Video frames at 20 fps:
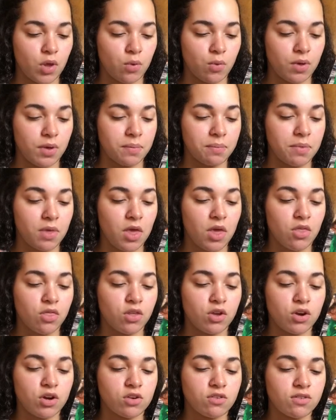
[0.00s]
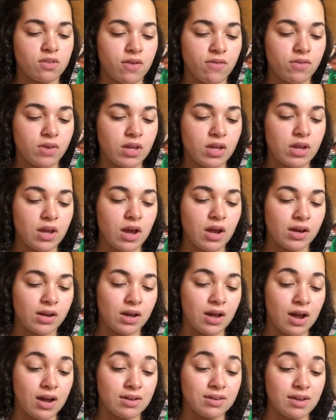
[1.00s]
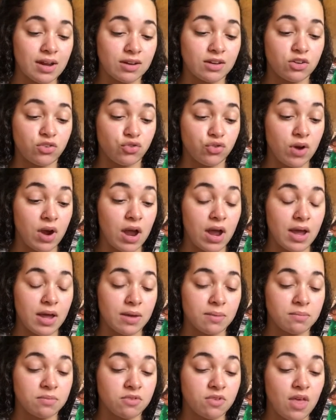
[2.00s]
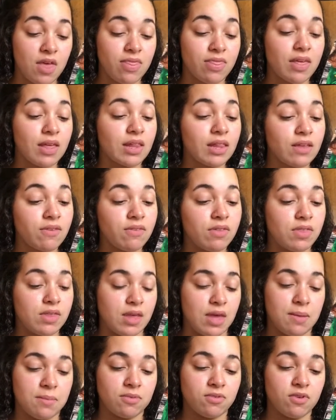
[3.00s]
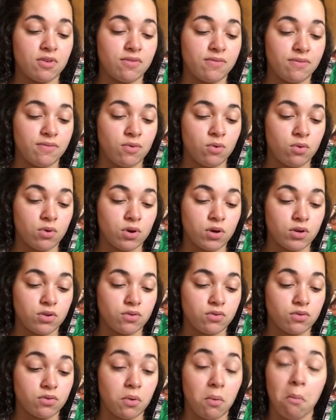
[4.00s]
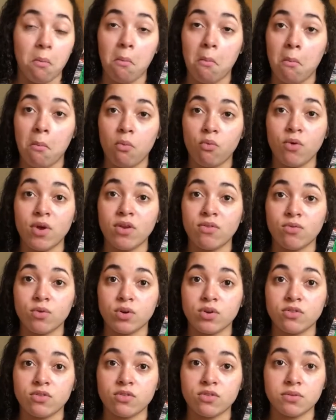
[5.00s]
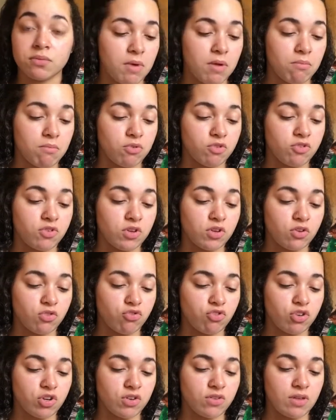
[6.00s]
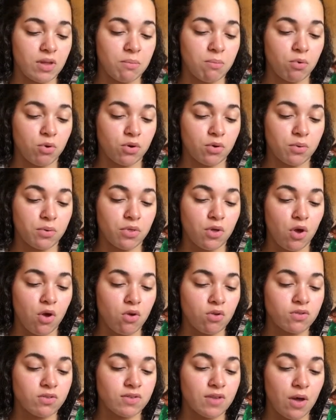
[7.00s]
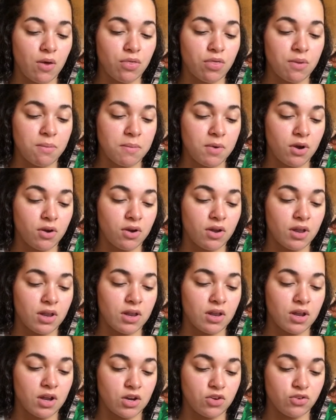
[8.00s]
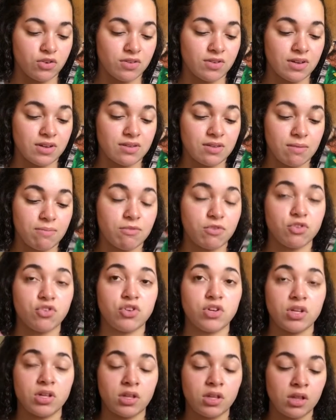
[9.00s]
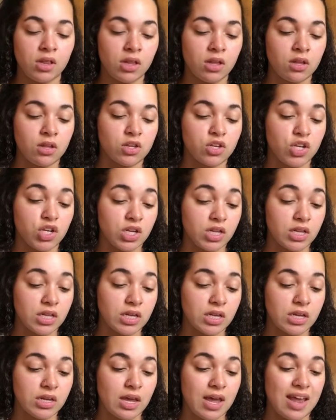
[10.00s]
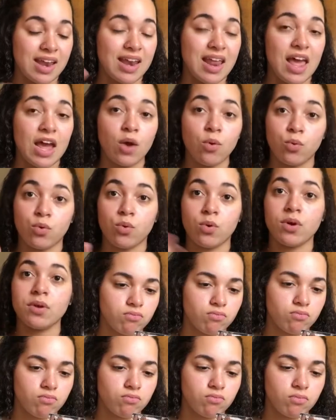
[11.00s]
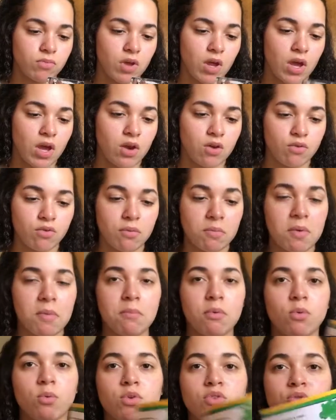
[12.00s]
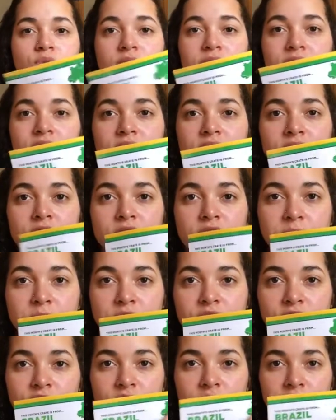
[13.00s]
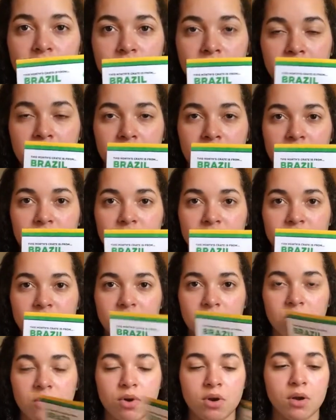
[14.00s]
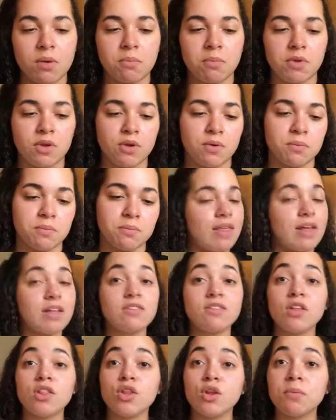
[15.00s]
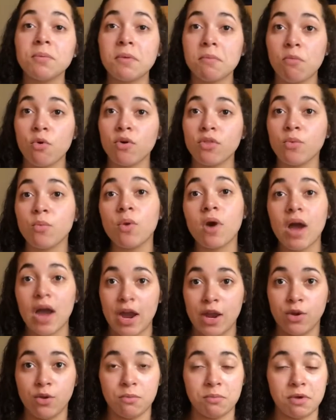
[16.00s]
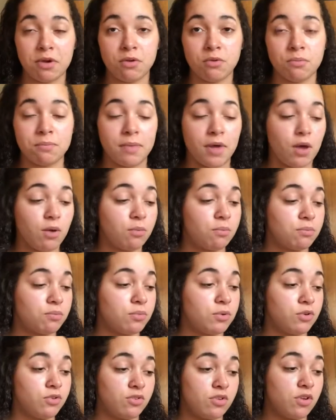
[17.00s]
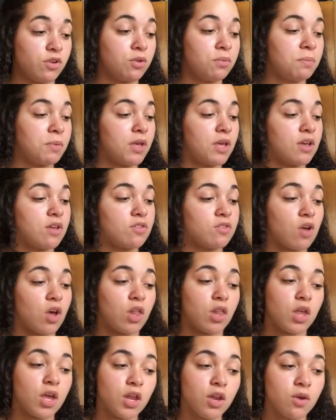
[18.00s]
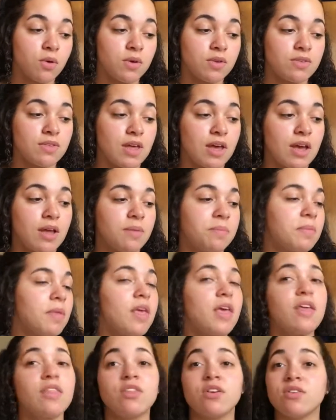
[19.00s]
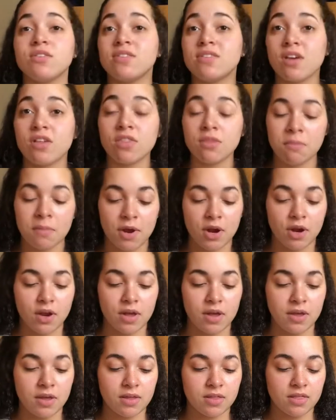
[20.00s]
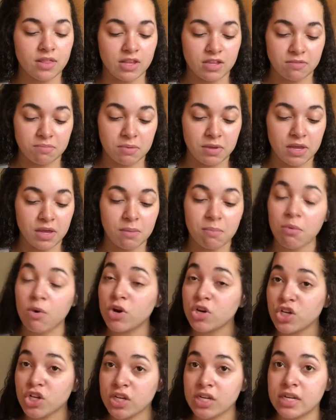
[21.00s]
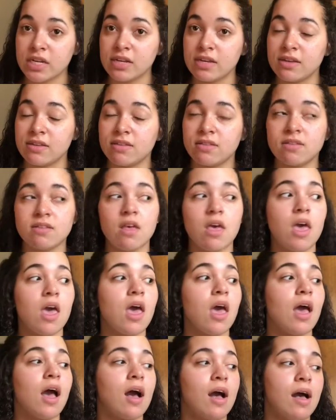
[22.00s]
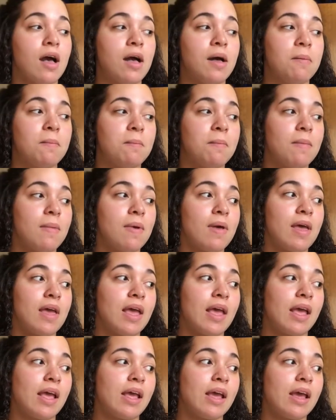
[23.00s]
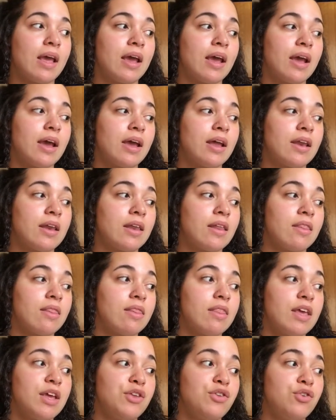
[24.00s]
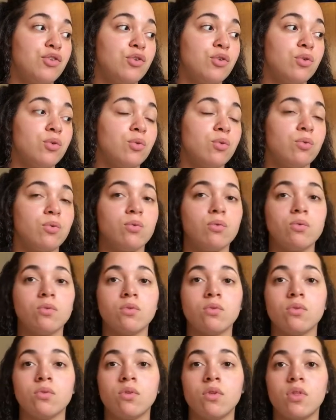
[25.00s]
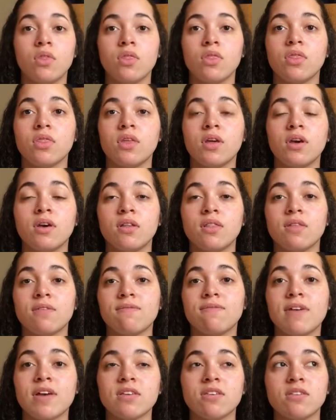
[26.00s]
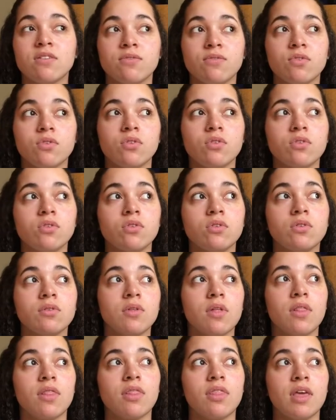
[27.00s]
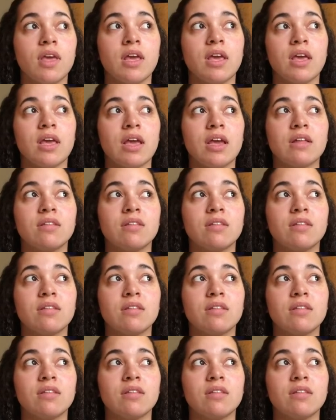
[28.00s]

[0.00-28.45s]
Okay, there are 70 uncontacted tribes that live in the Amazon forest, rainforest. And Brazil shares a border with all South American countries except for Chile, Chile and Ecuador. I don't remember which one of these is Brazil, but it's somewhere up here. That's a little bit more than what I knew about Brazil because all I know is that they're in South America, they speak Portuguese, um, and they do the, the festival thing.